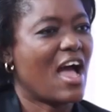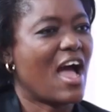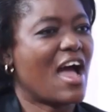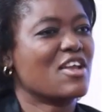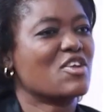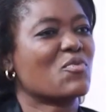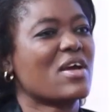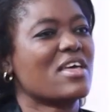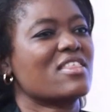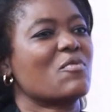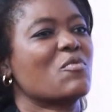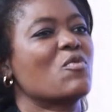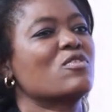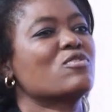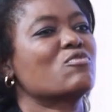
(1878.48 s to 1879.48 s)
and whether
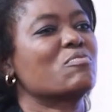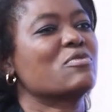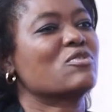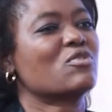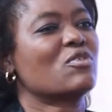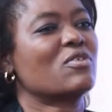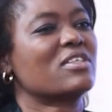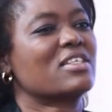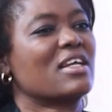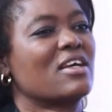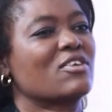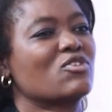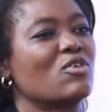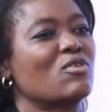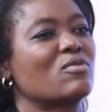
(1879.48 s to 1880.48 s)
we want to be
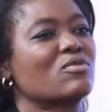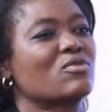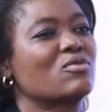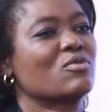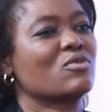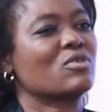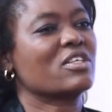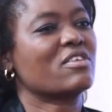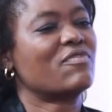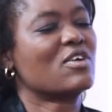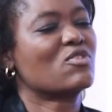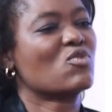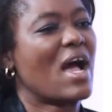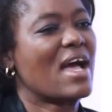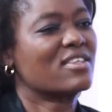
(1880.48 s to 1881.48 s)

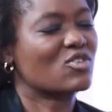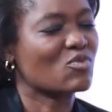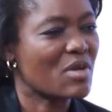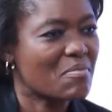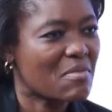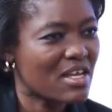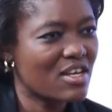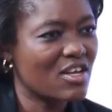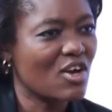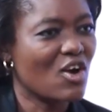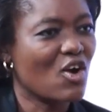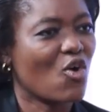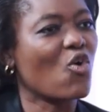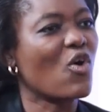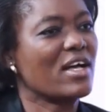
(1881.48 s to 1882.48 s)
referred to as women
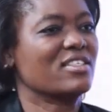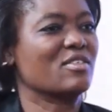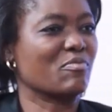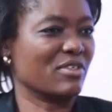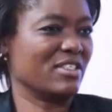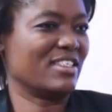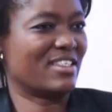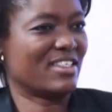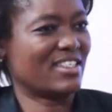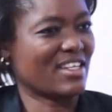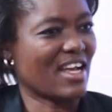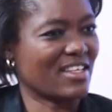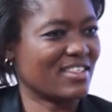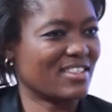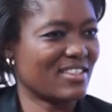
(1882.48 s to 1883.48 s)
or as
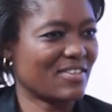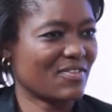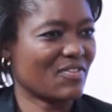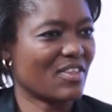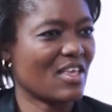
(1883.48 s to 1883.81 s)
politicians.